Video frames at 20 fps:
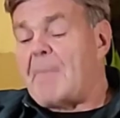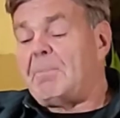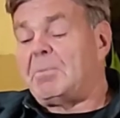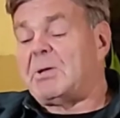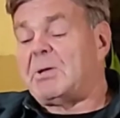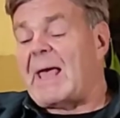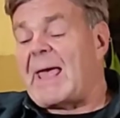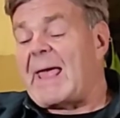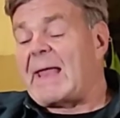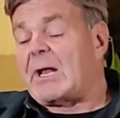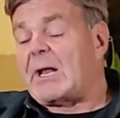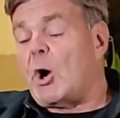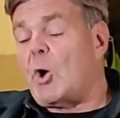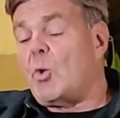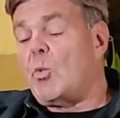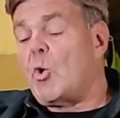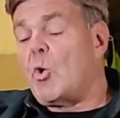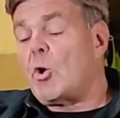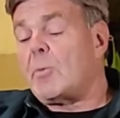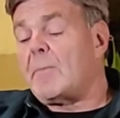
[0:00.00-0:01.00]
Plan a
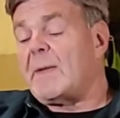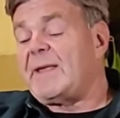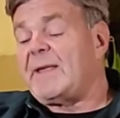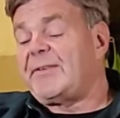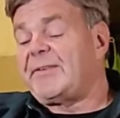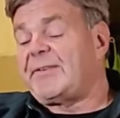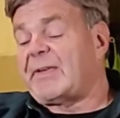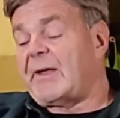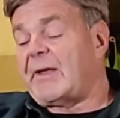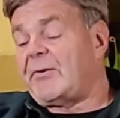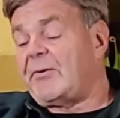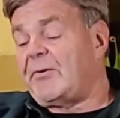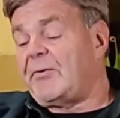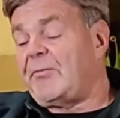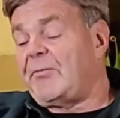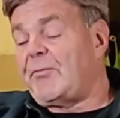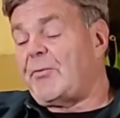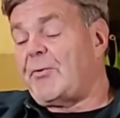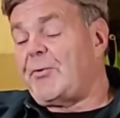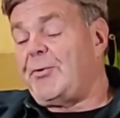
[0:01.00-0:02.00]
warming center
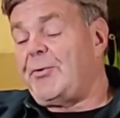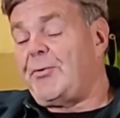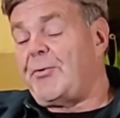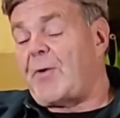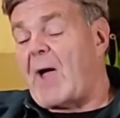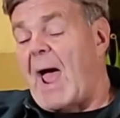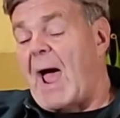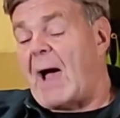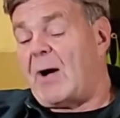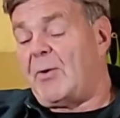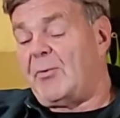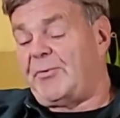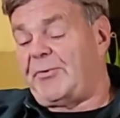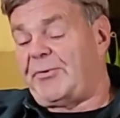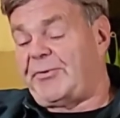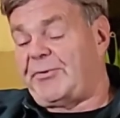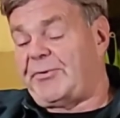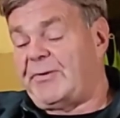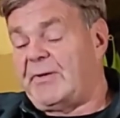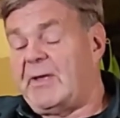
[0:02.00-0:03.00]
for your
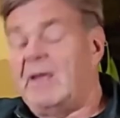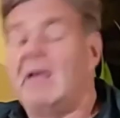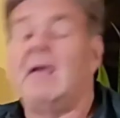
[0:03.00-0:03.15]
house.